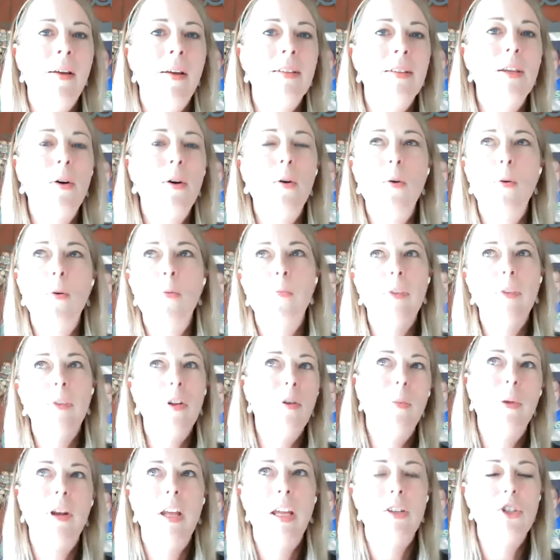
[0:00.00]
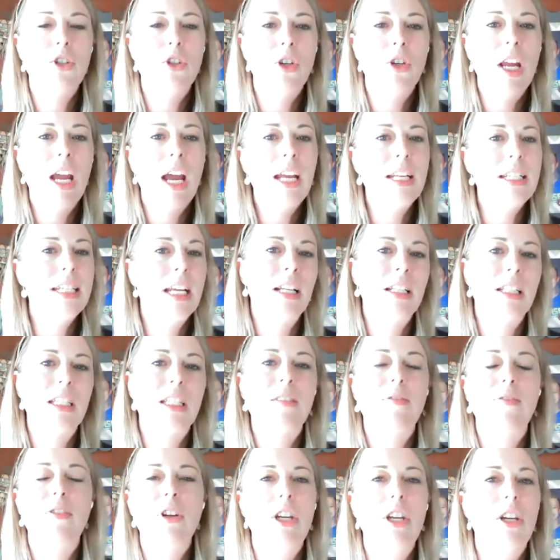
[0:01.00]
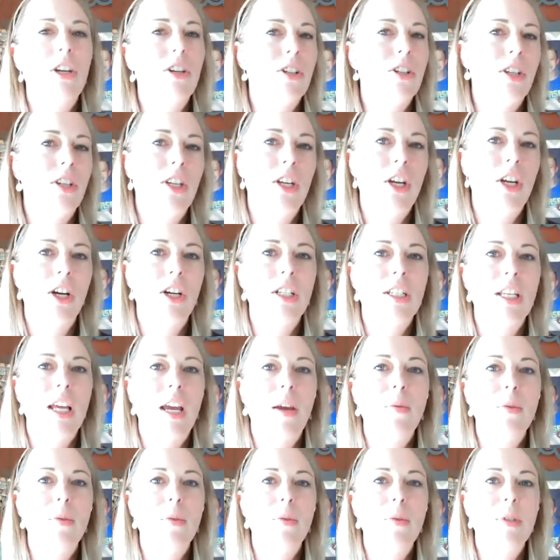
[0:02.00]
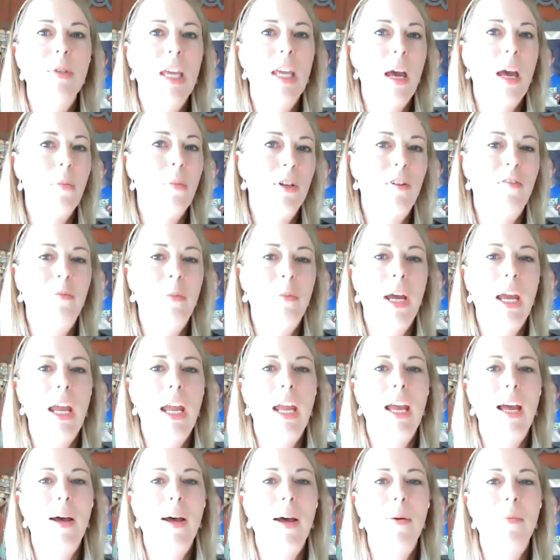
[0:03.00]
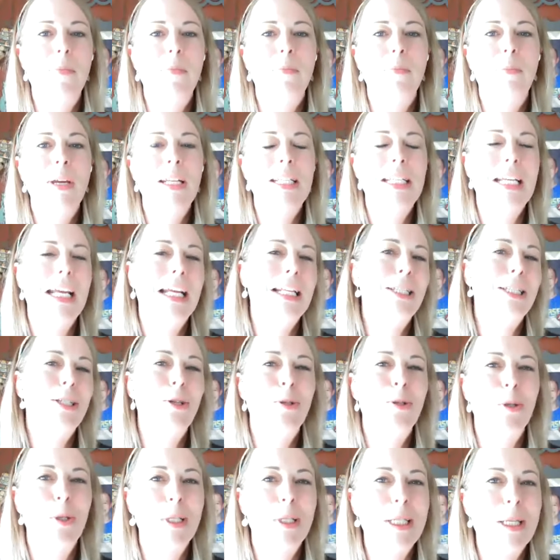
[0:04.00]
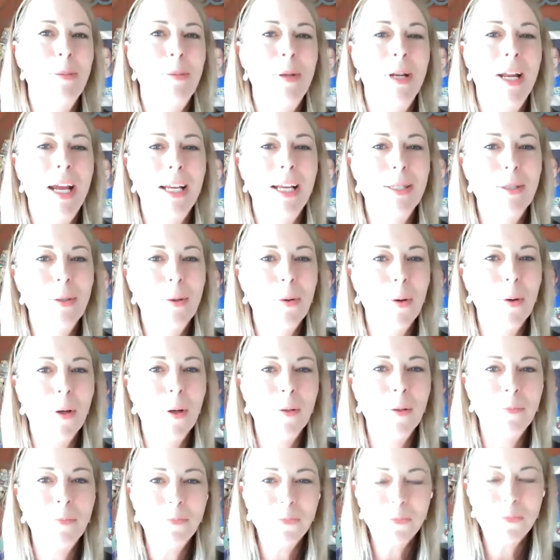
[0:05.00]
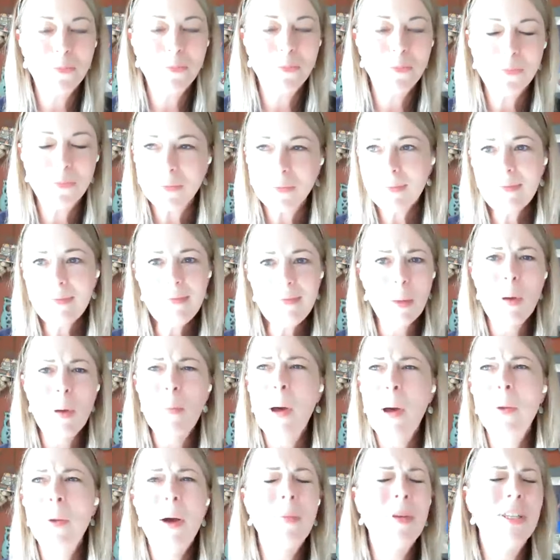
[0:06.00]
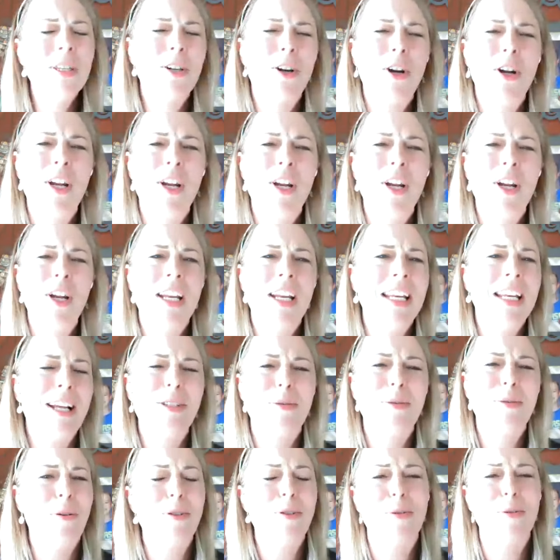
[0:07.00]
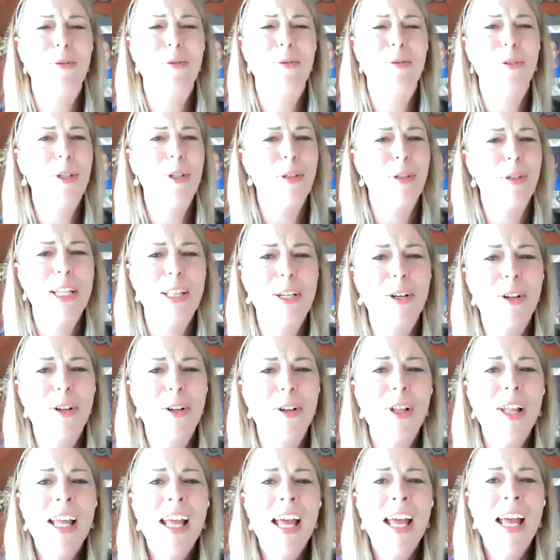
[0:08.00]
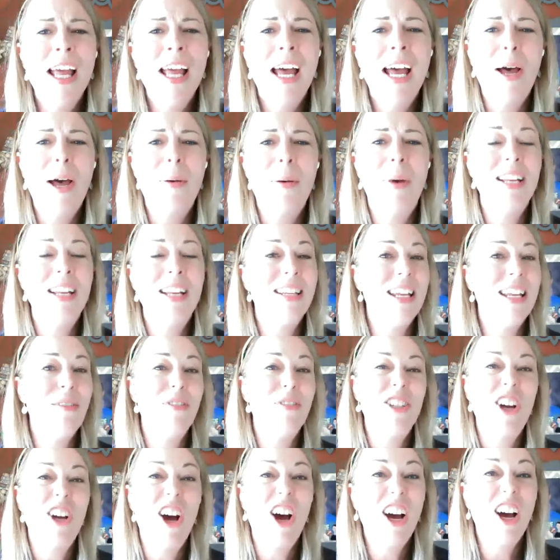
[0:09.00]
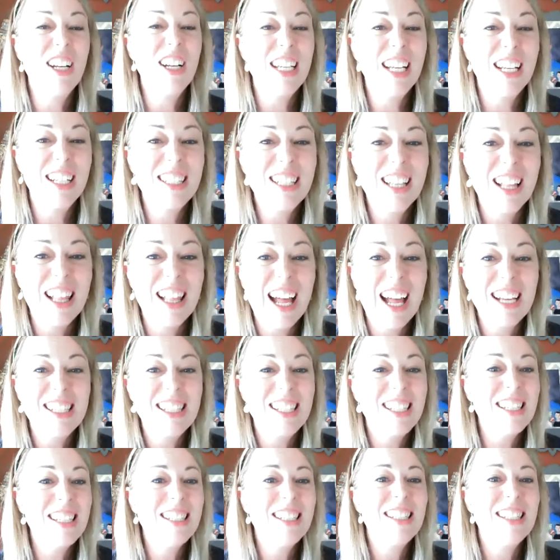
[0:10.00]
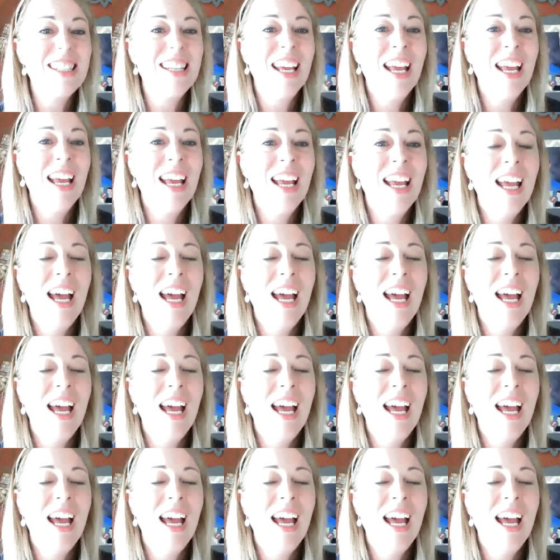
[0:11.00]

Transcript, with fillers: So a little bit of history. I danced for years and years. I was captain of my um, my dance and drill team in high school. My mom got me started in dance when I was really really little. Um, I even taught dance classes.